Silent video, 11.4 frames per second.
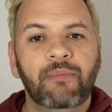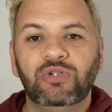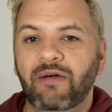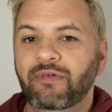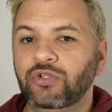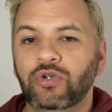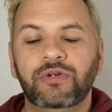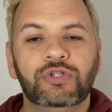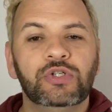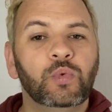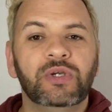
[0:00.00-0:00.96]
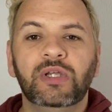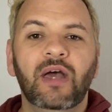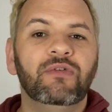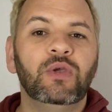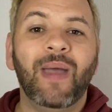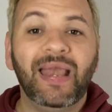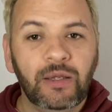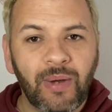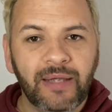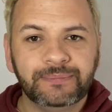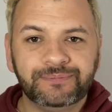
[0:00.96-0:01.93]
travel insurance just wouldn't cover you anyway.